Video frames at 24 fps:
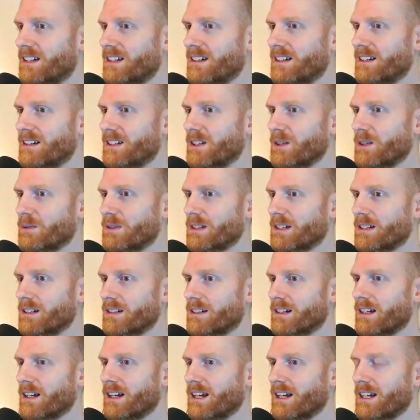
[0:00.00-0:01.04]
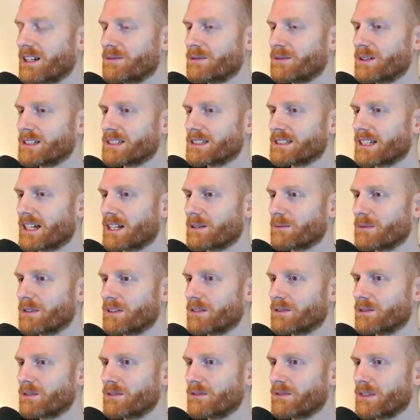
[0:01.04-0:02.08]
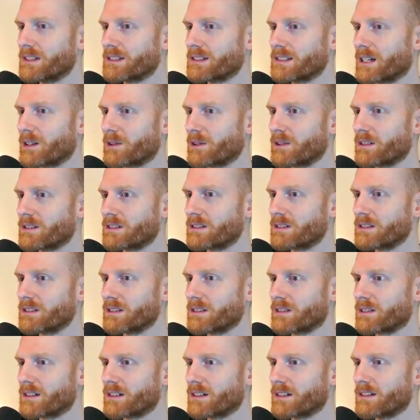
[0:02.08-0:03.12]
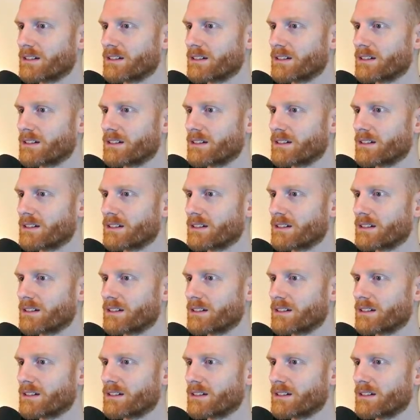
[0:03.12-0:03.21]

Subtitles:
You wanna... I might start doing weird sound glitches? Okay.